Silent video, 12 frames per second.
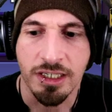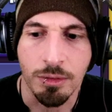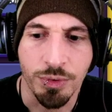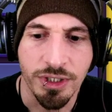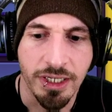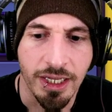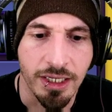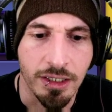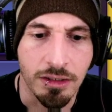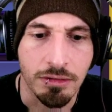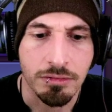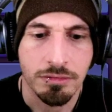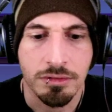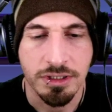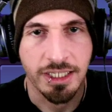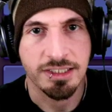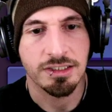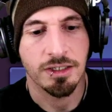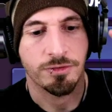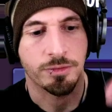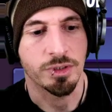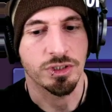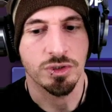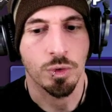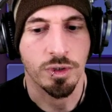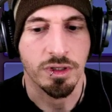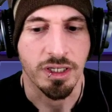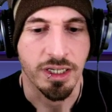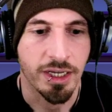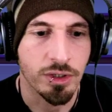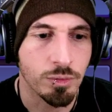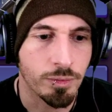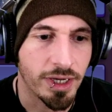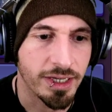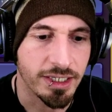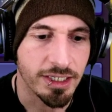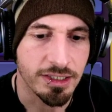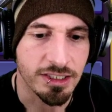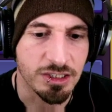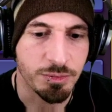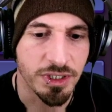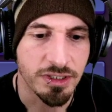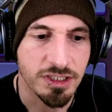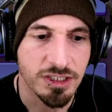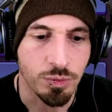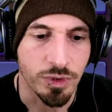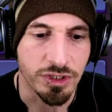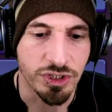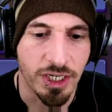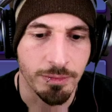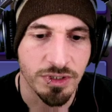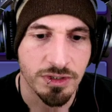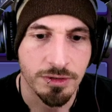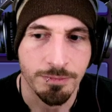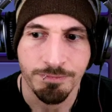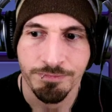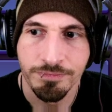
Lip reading: to complete a get stuff from the store thing. I don't buy any of these pieces with gems.